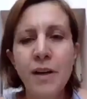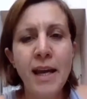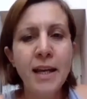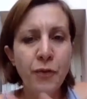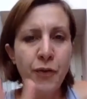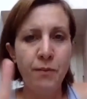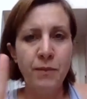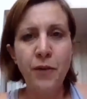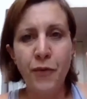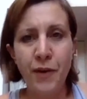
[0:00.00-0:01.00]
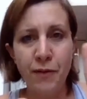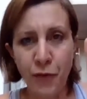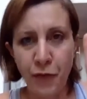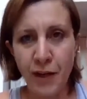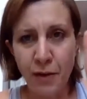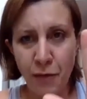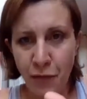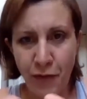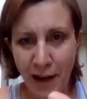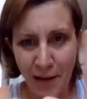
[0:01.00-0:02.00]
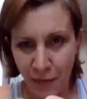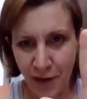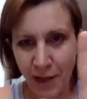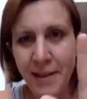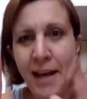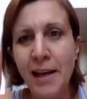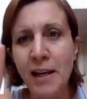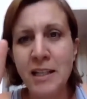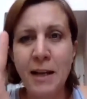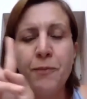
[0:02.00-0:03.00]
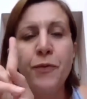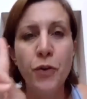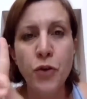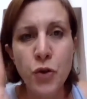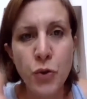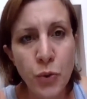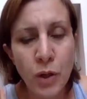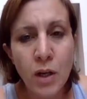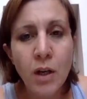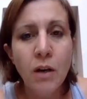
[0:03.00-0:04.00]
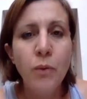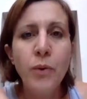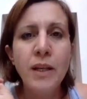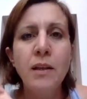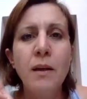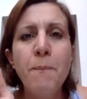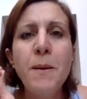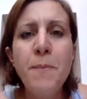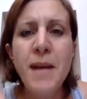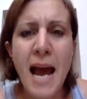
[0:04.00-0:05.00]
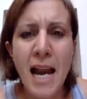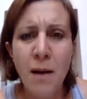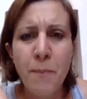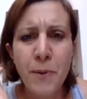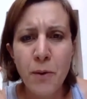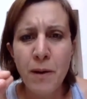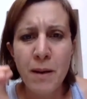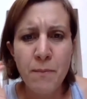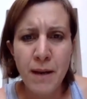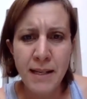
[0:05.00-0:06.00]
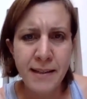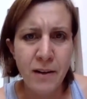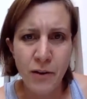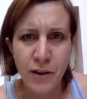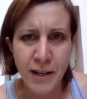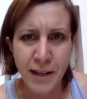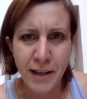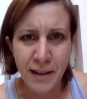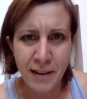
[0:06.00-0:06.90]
8 from different field, except for 2 with PBL, problem-based learning.